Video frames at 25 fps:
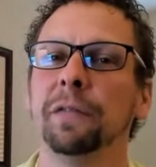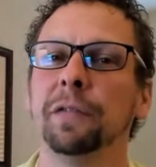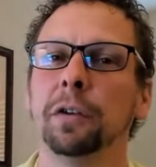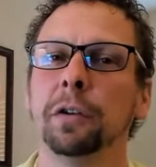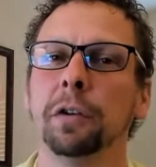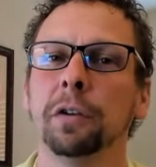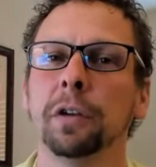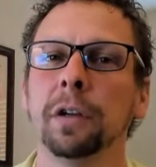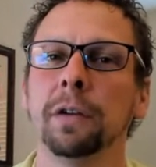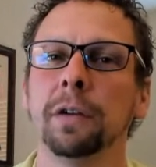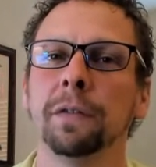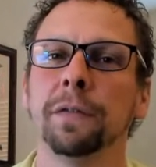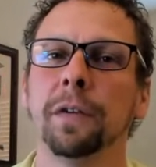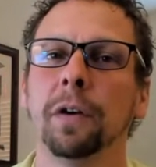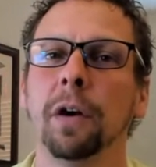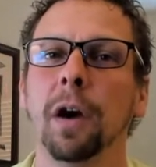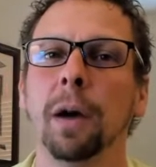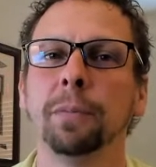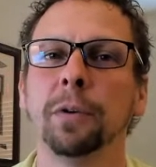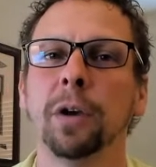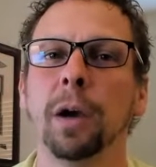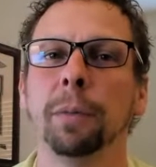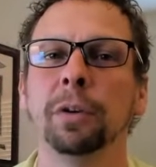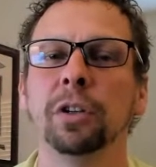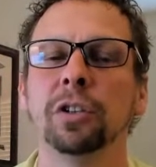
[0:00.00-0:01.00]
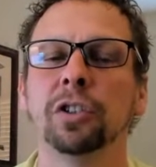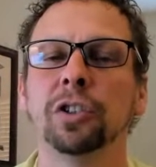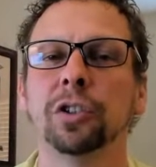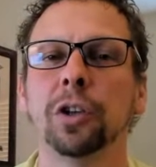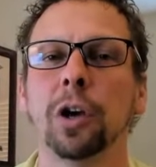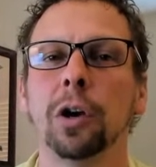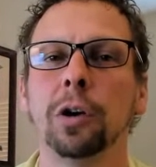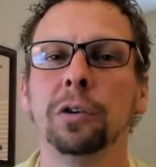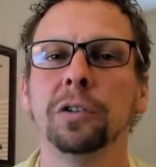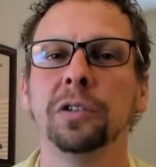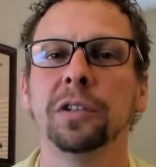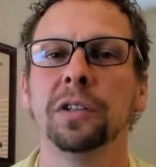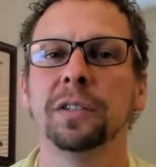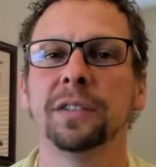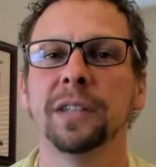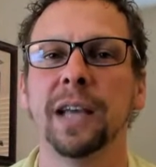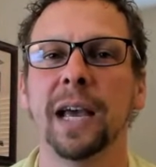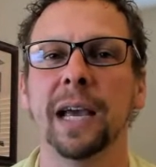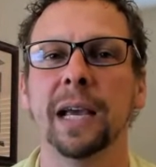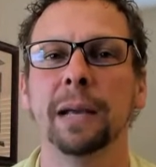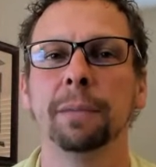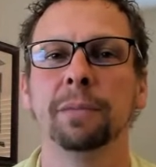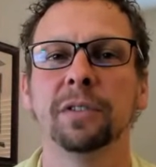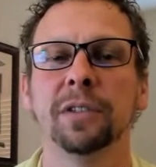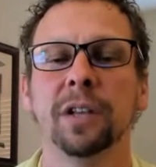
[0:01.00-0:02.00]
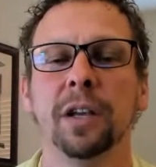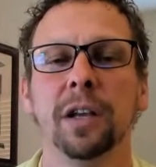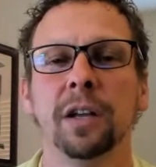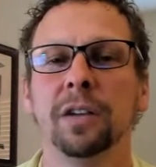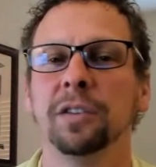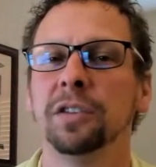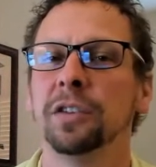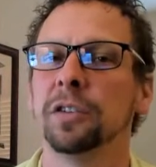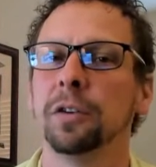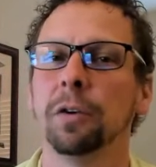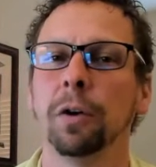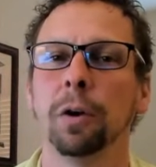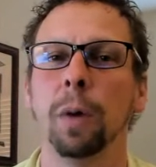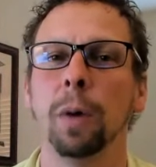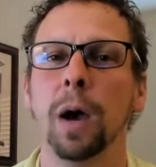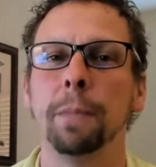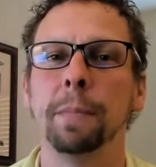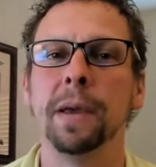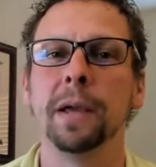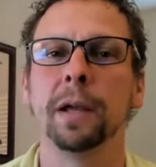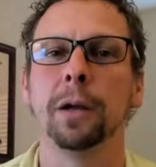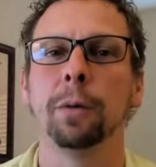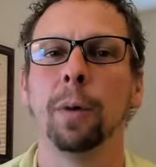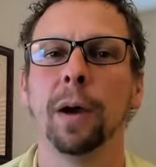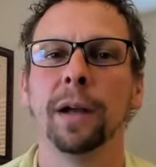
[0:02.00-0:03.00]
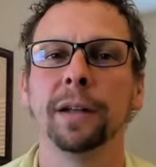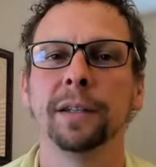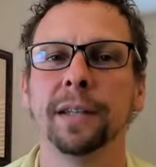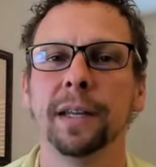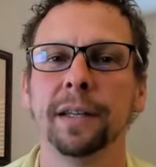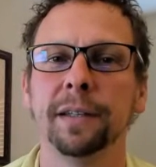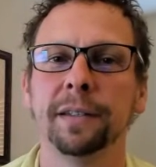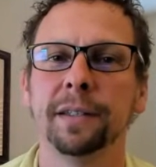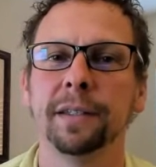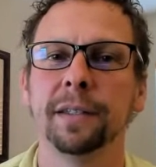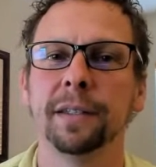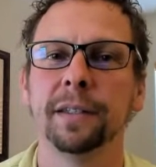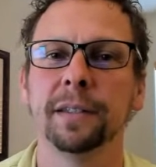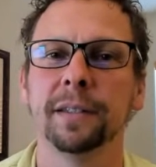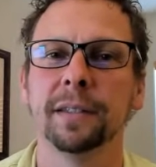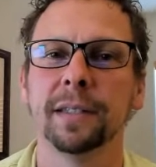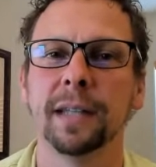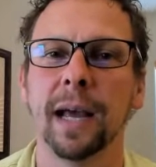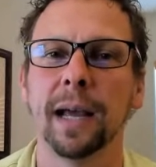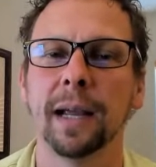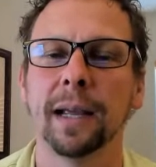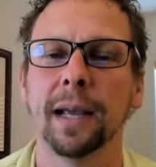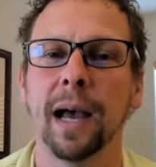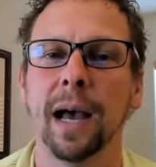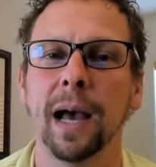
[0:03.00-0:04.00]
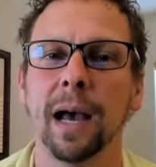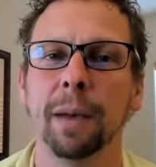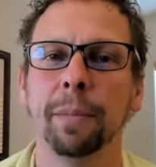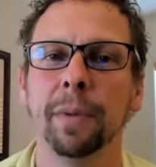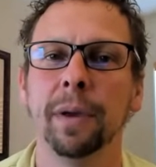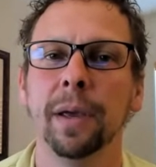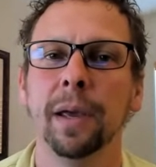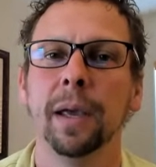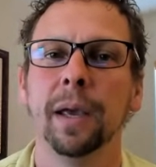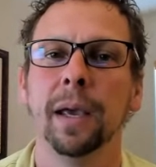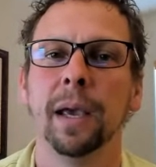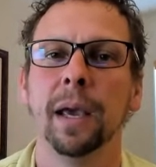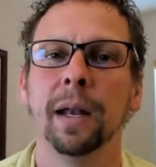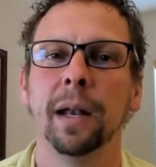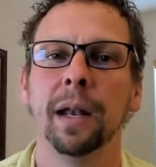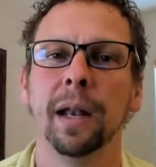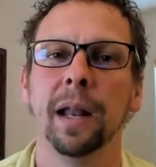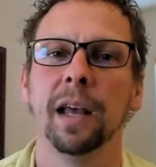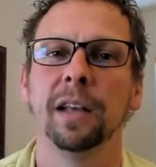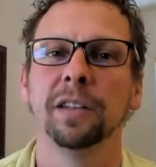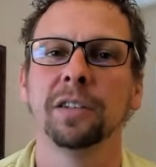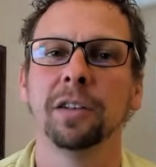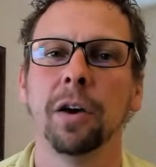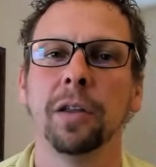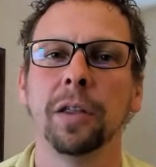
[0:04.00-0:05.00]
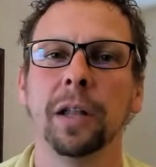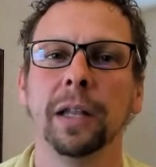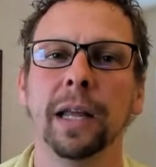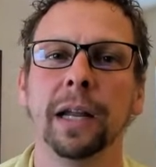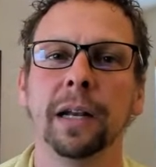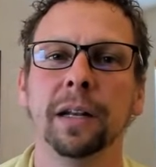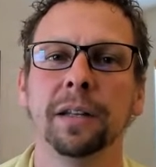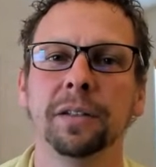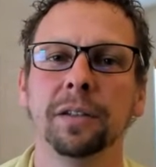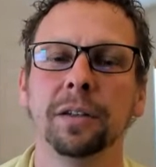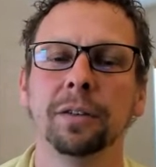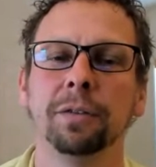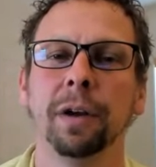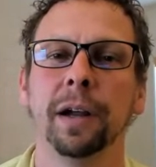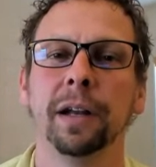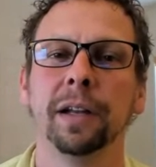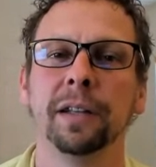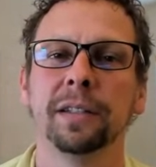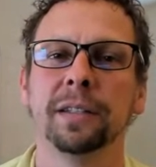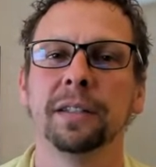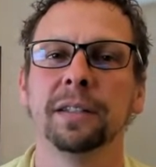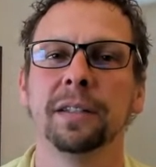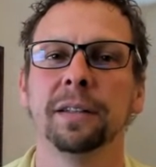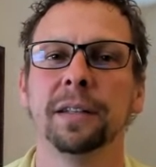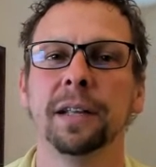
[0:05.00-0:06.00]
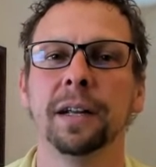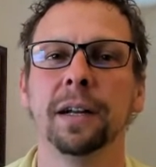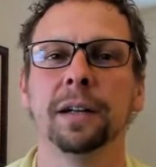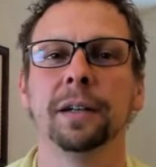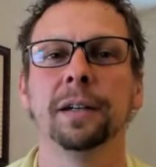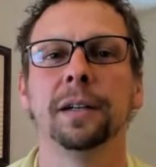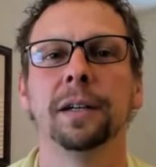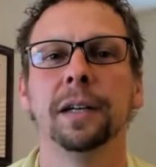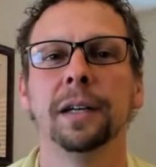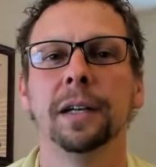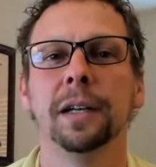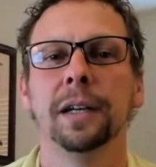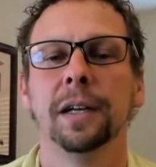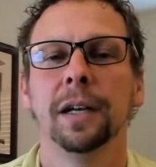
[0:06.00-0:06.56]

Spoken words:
If you're looking for upcoming shows and times, just go to winemakerwinetastings.com, and it has all the latest and greatest listed there.